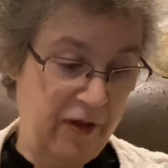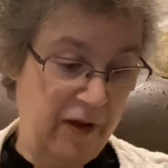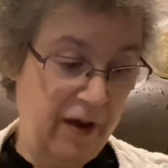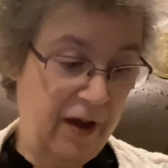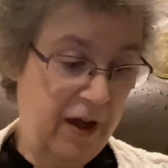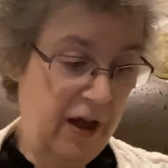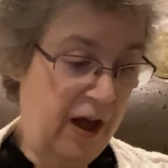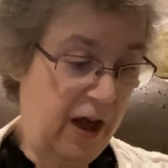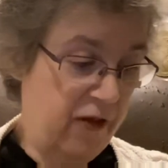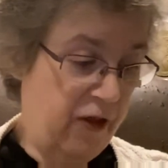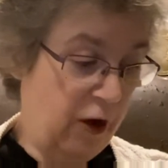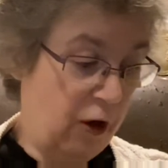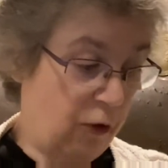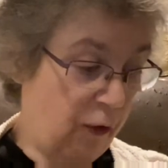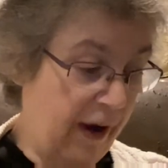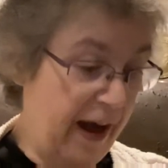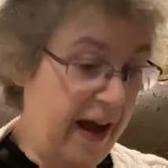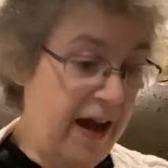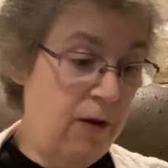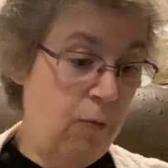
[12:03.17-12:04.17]
The
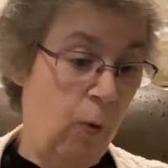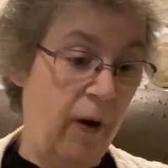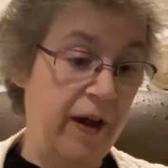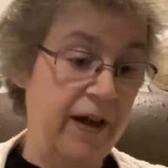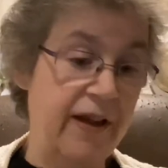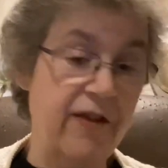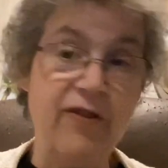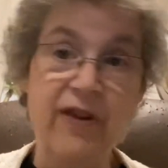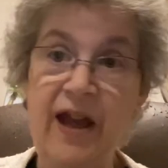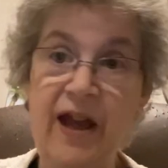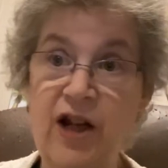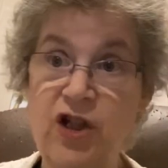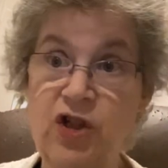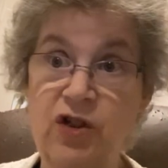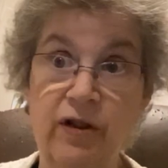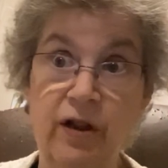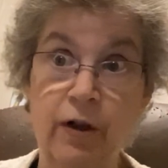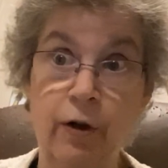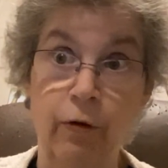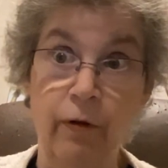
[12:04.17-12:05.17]
gray one is
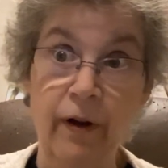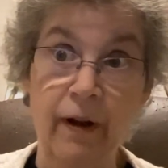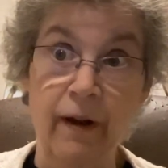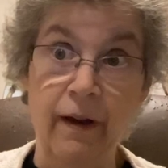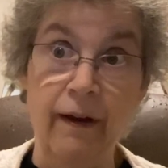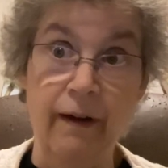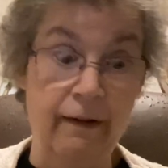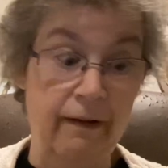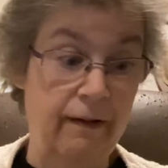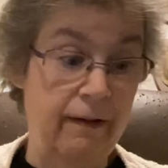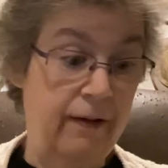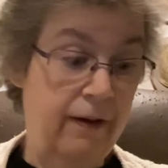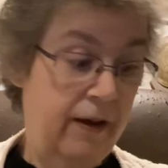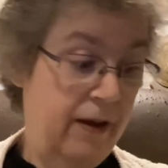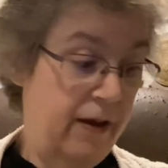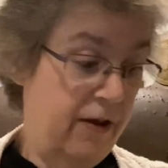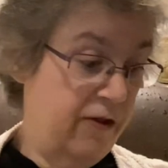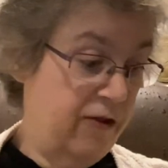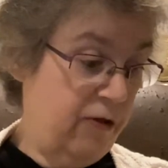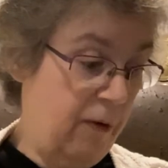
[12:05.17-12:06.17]
actually acrylic,
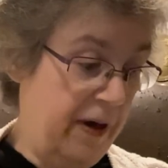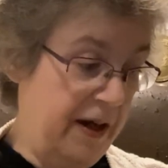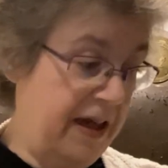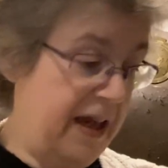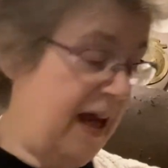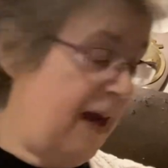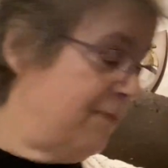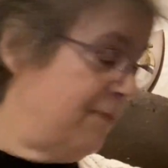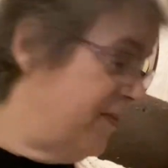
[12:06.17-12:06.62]
so I kept